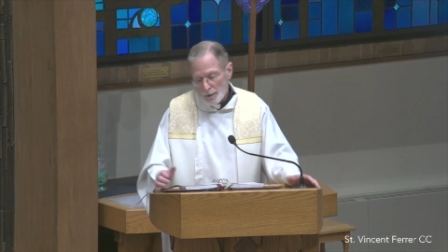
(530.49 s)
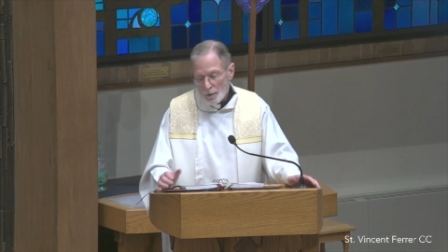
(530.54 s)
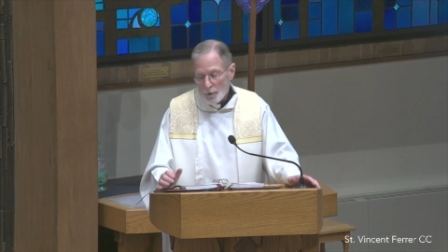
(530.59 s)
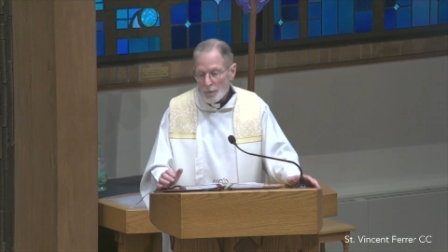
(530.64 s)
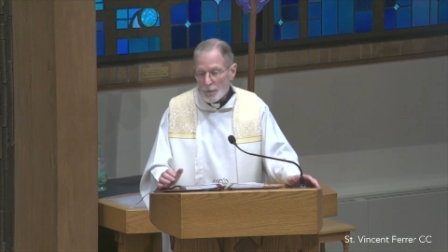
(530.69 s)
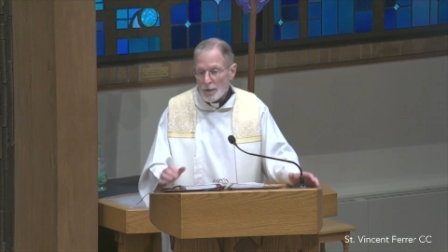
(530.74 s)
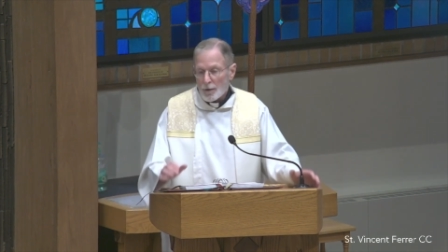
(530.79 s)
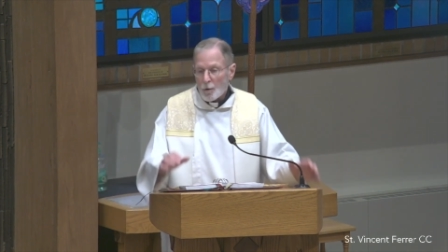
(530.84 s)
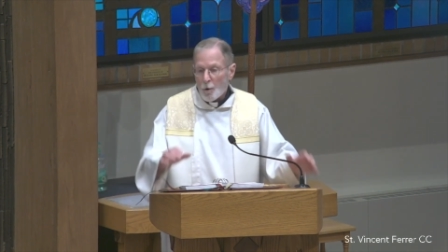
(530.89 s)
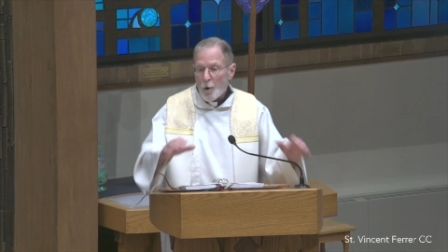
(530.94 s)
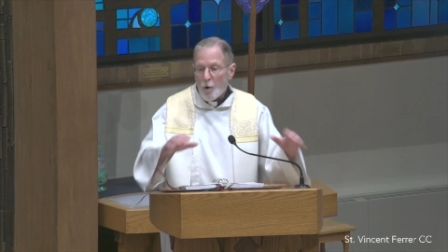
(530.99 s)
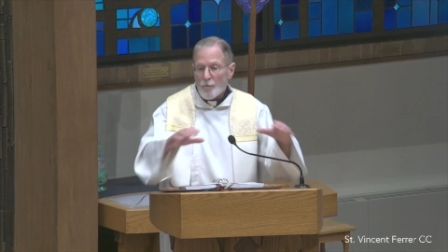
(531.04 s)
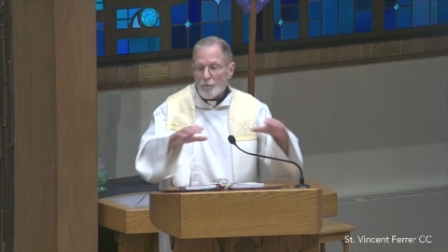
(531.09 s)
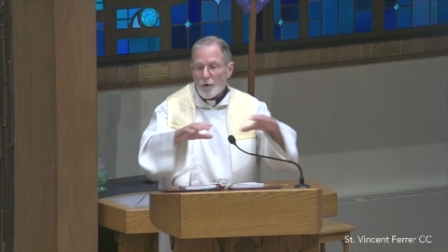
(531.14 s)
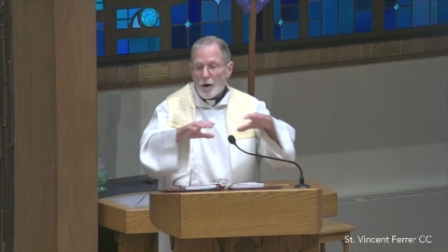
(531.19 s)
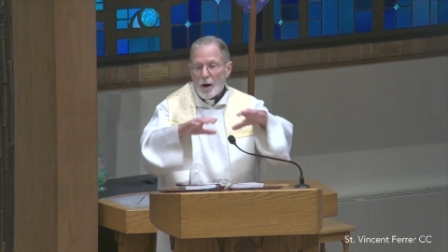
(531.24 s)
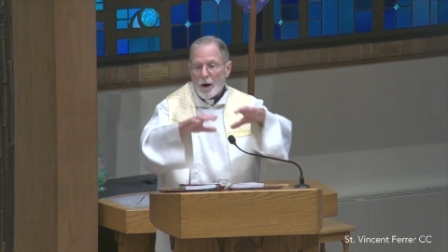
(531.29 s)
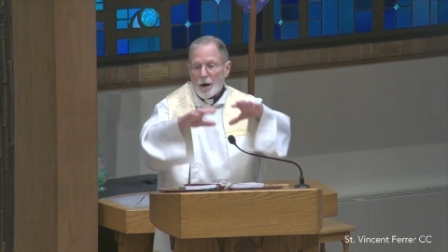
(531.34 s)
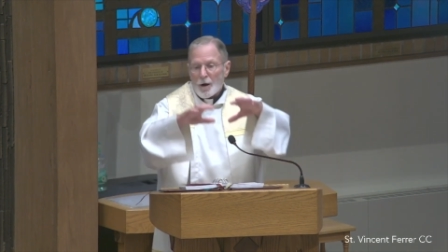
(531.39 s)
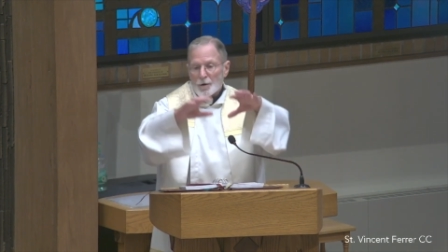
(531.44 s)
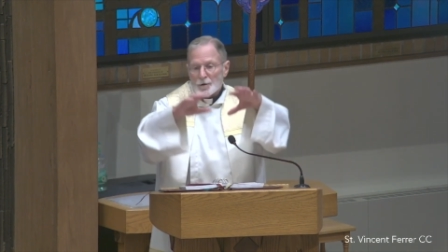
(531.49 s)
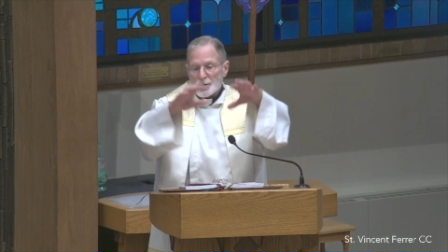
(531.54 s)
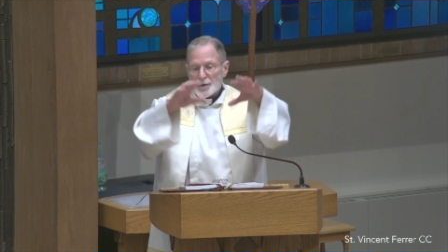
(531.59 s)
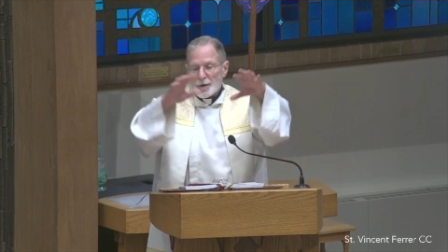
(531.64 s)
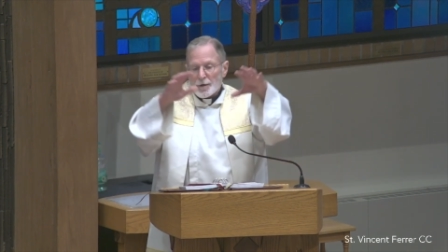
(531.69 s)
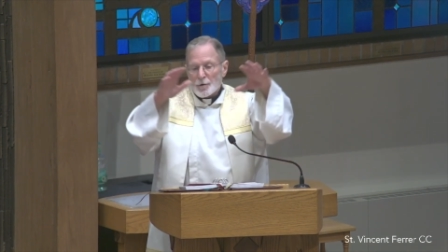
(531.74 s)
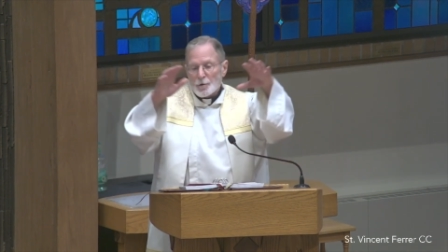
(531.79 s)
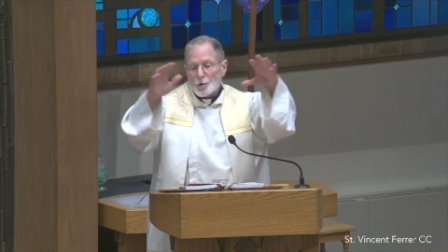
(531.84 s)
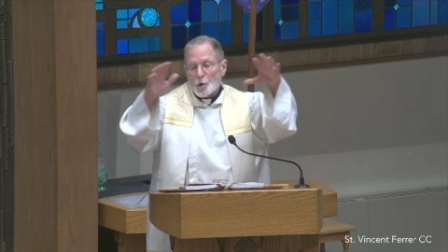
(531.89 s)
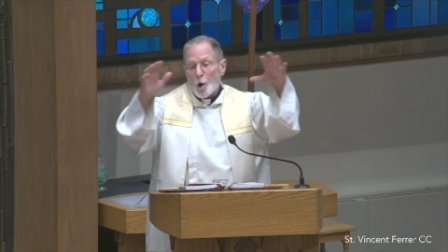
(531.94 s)
You know, that
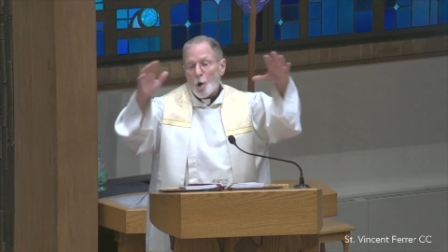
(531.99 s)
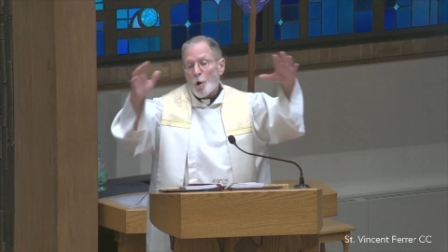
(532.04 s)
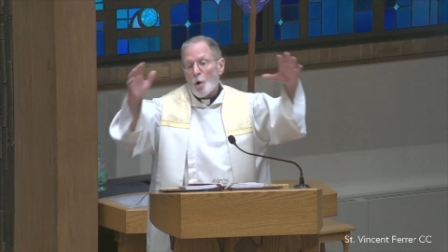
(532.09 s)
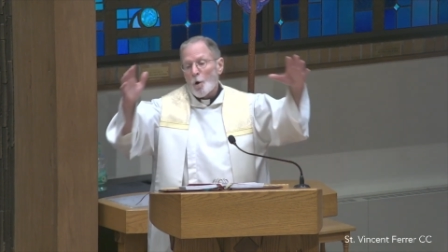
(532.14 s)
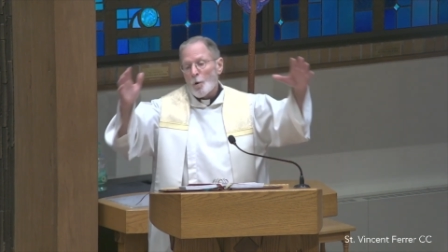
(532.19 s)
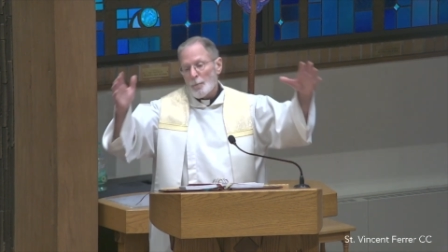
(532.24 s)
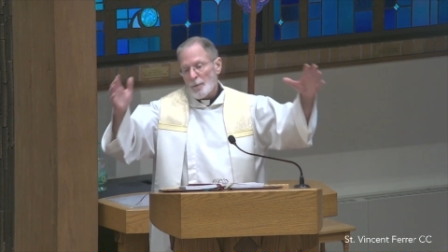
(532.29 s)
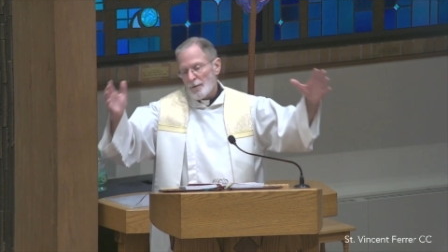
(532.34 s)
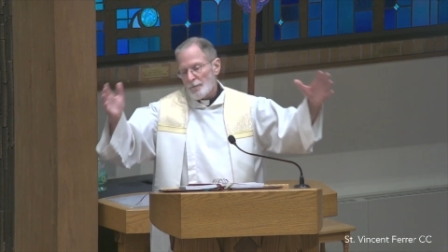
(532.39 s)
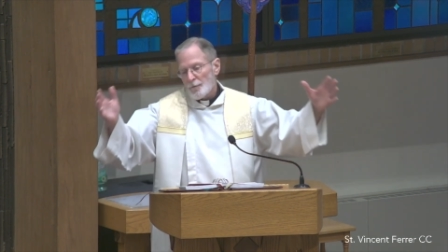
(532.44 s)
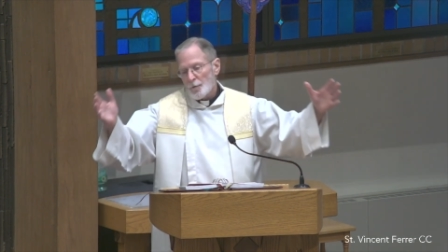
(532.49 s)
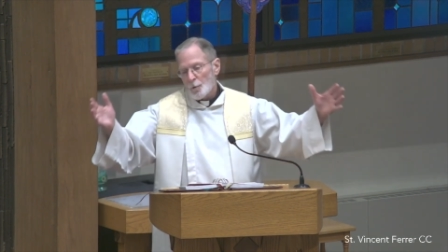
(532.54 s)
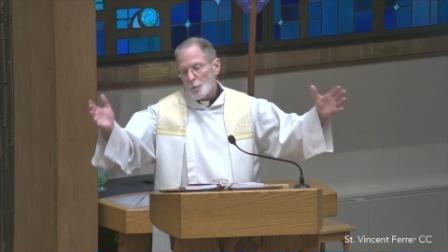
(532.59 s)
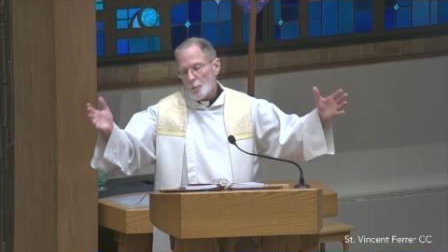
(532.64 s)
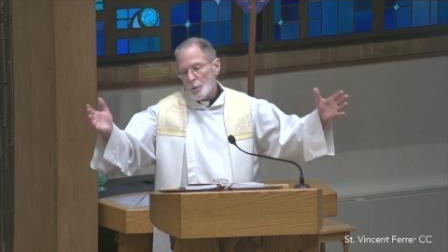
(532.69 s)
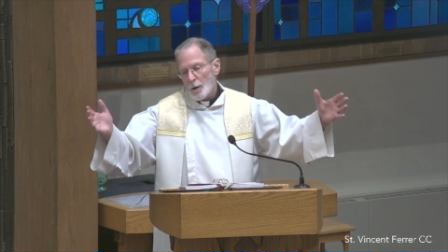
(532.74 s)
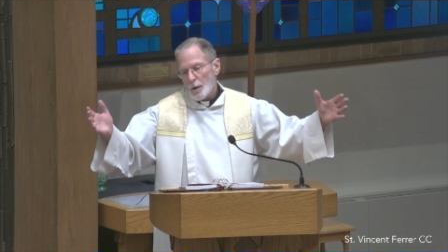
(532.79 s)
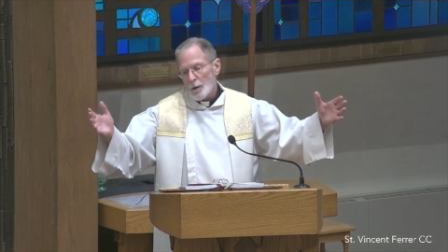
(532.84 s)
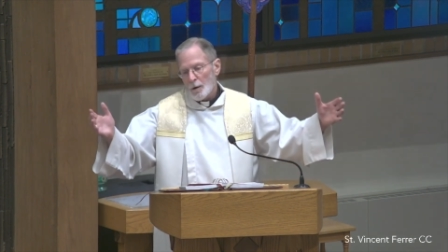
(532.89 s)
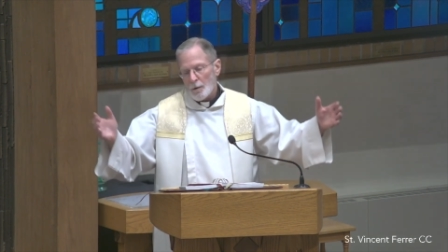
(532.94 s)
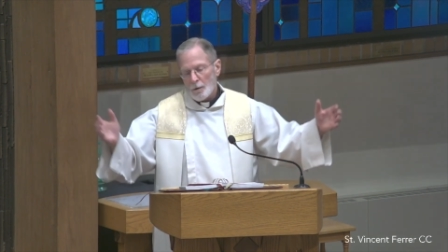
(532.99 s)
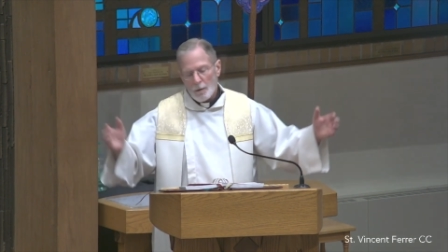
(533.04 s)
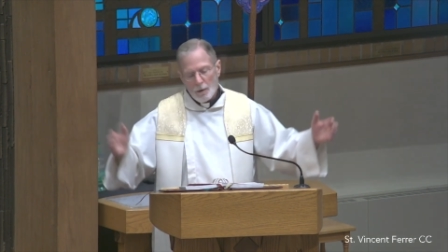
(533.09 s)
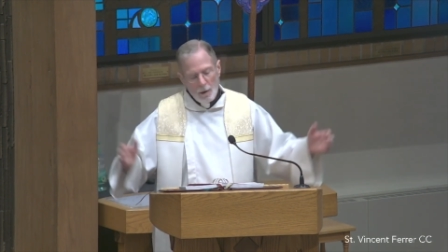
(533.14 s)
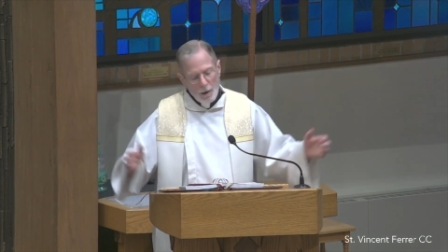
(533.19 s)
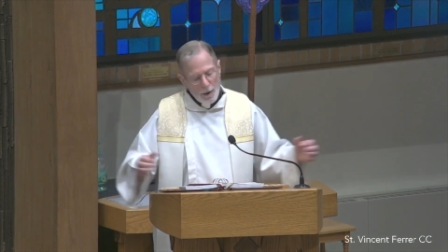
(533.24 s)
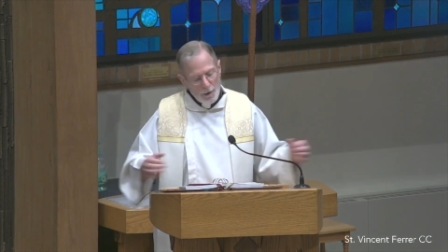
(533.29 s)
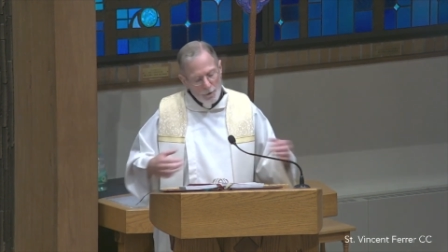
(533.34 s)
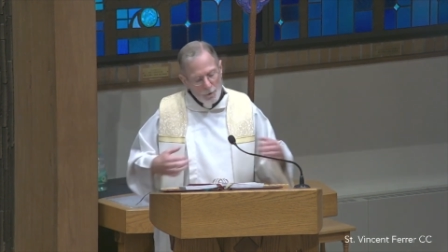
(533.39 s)
overarching dome, if you will,